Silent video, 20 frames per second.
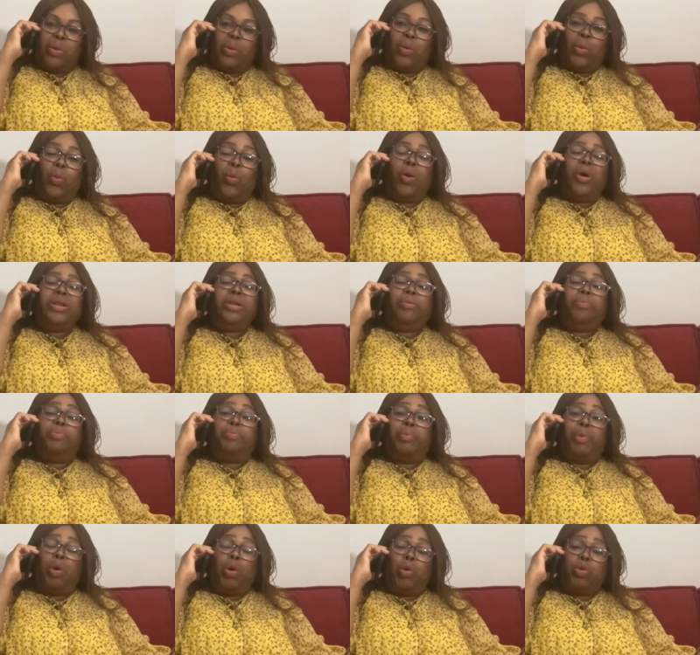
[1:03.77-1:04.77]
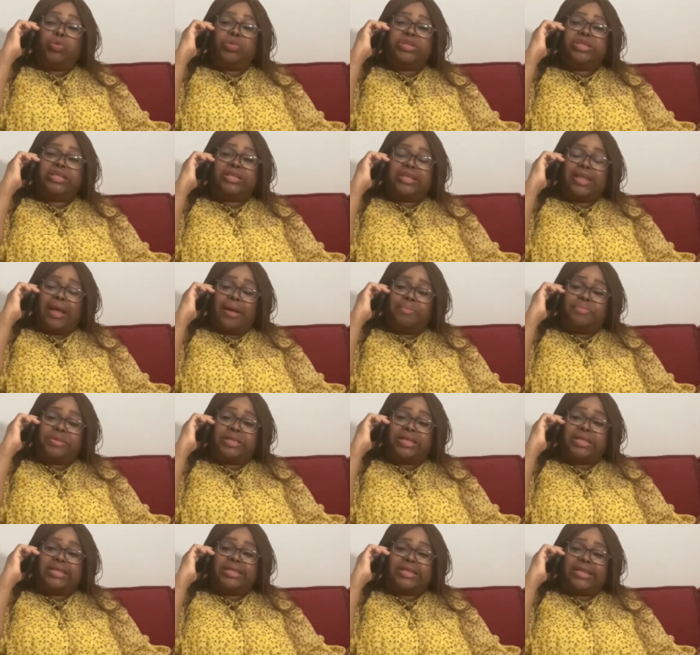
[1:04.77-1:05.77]
What a bold step
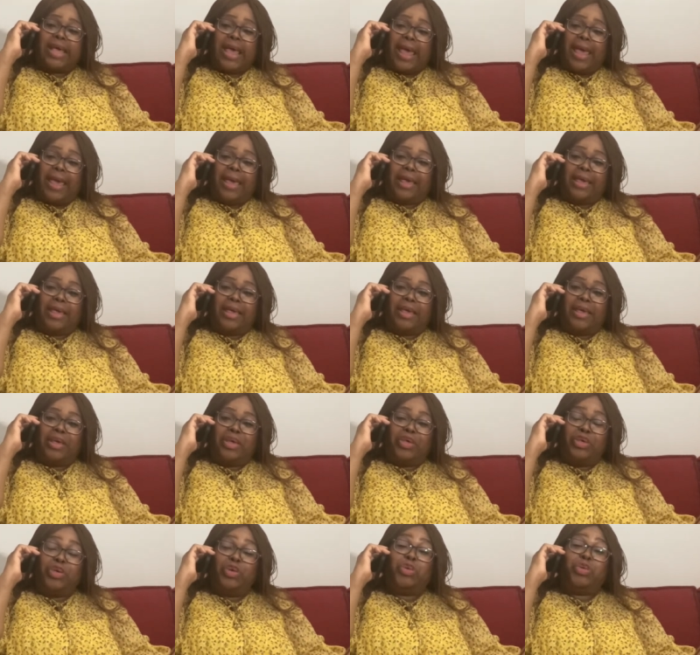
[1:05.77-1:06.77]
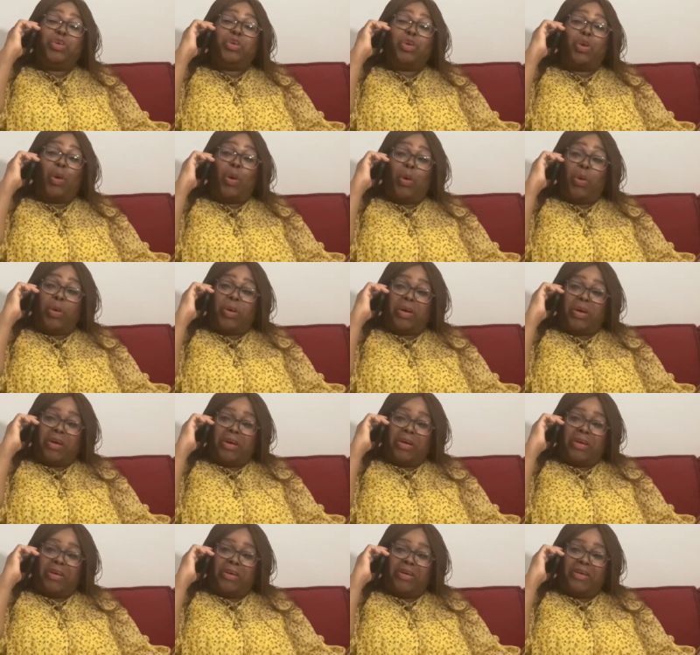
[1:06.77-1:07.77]
to take. You go,
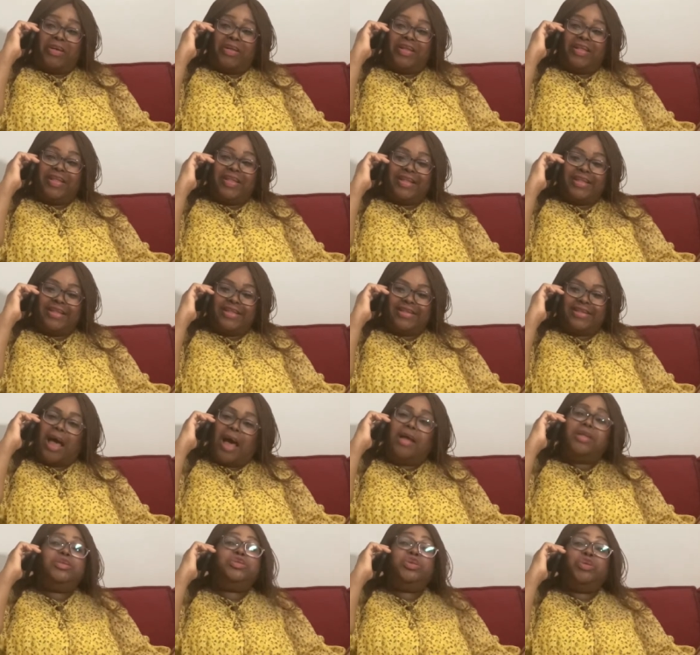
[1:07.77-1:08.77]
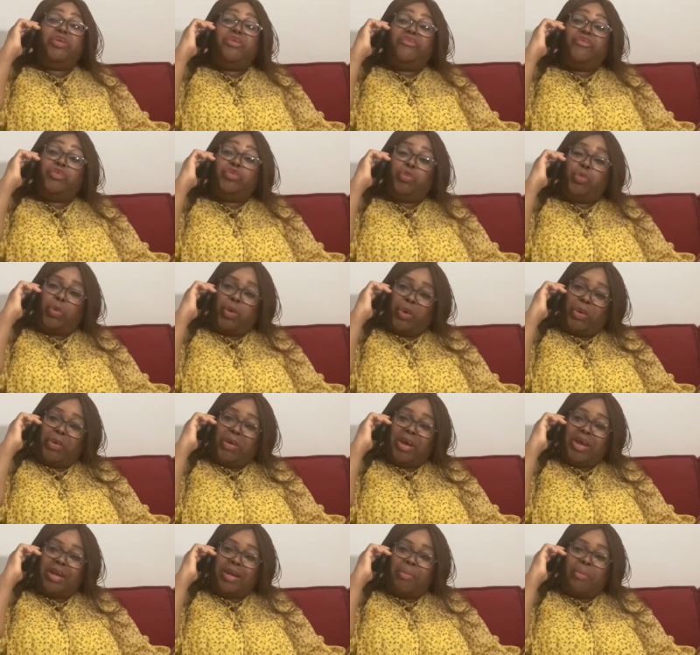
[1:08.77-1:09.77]
girl. Aren't you even
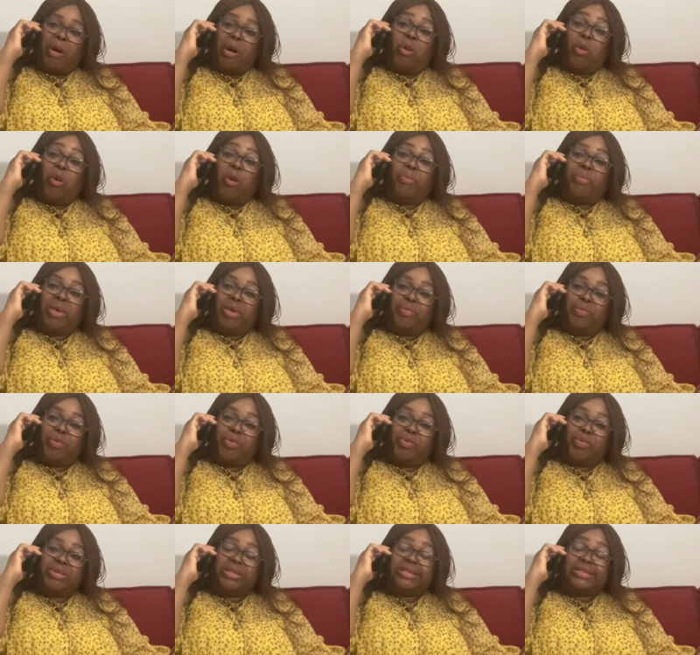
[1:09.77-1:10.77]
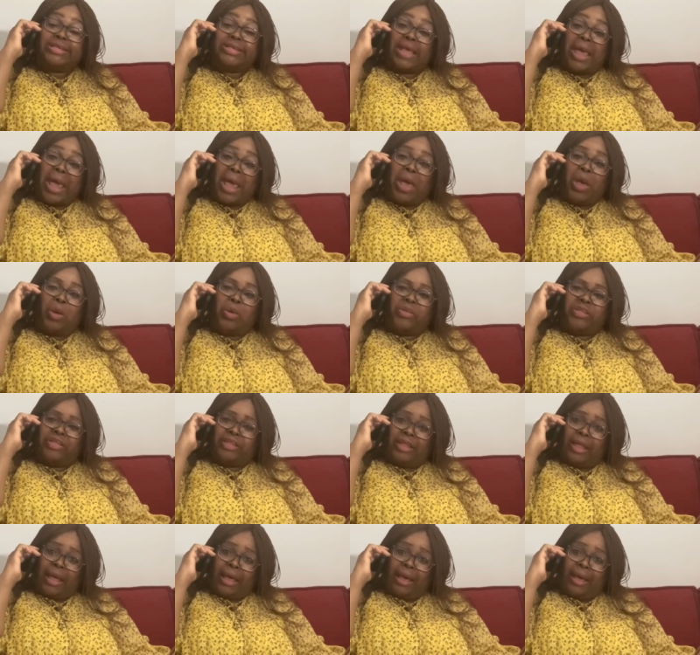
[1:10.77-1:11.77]
worried about what people will say or
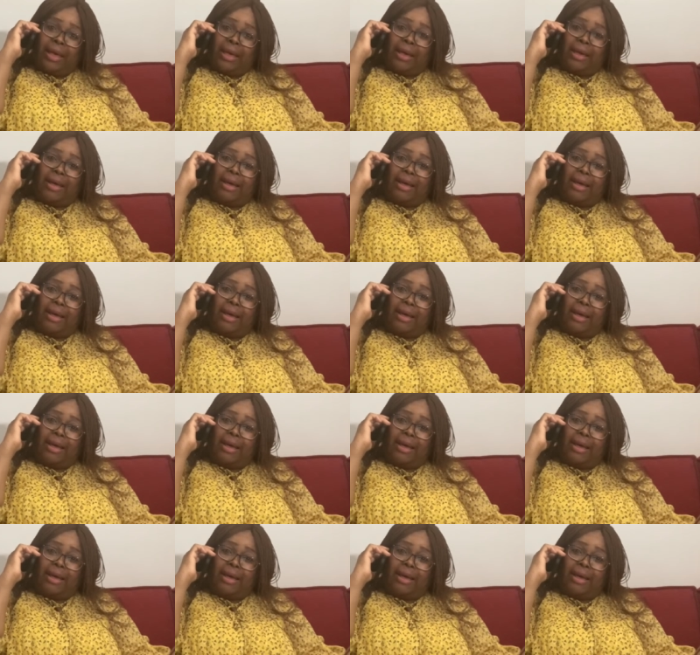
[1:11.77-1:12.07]
think?